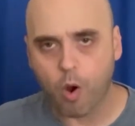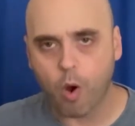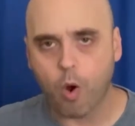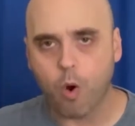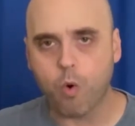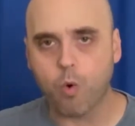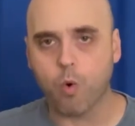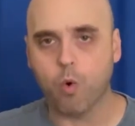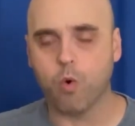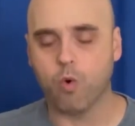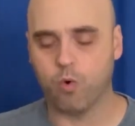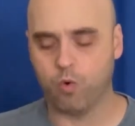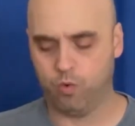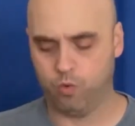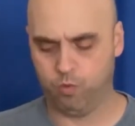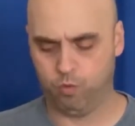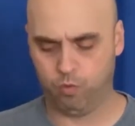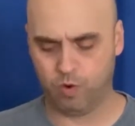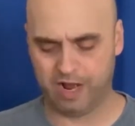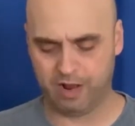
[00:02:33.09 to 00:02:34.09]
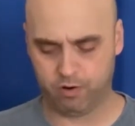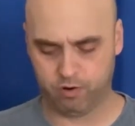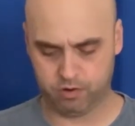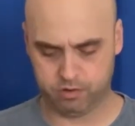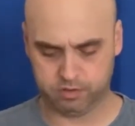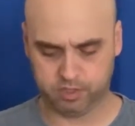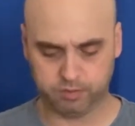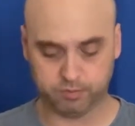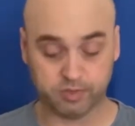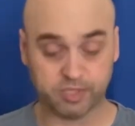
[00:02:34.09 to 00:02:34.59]
Ooh, wow,
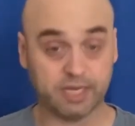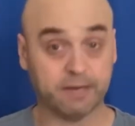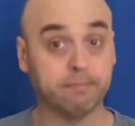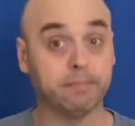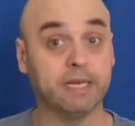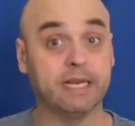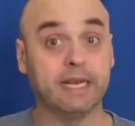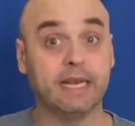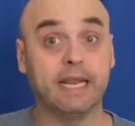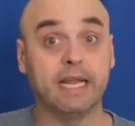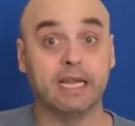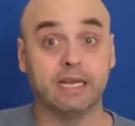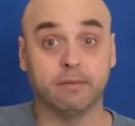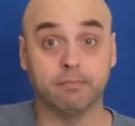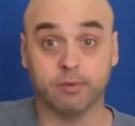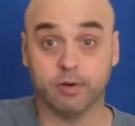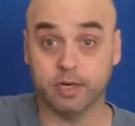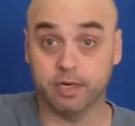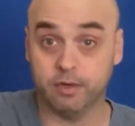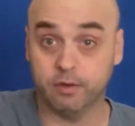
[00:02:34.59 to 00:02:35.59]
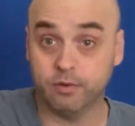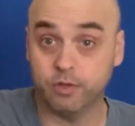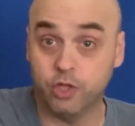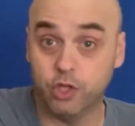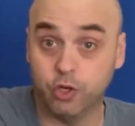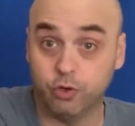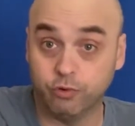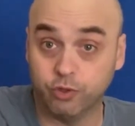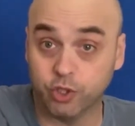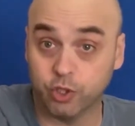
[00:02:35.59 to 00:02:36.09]
it smells like banana bread,
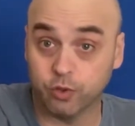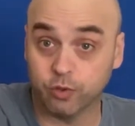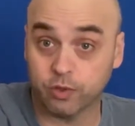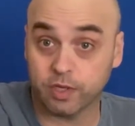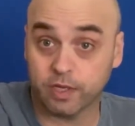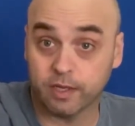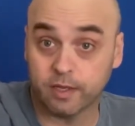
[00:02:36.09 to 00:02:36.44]
no joke.